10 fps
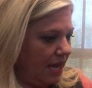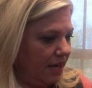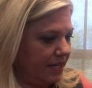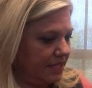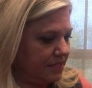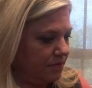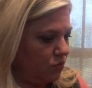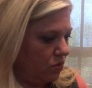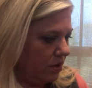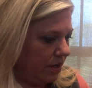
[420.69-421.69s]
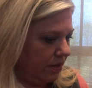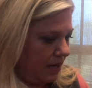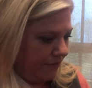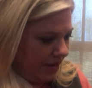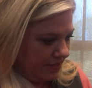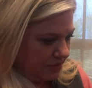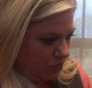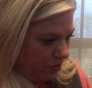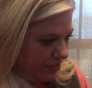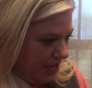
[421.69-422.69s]
I'll get some more. I've got
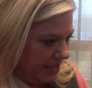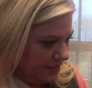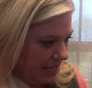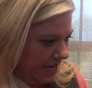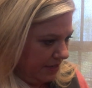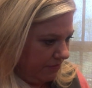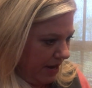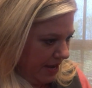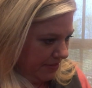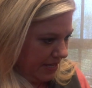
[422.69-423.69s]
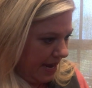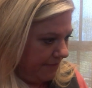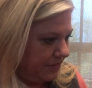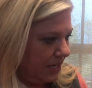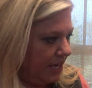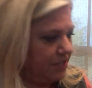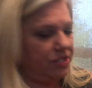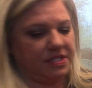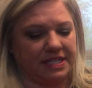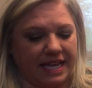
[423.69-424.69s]
some more things laying around that I've done just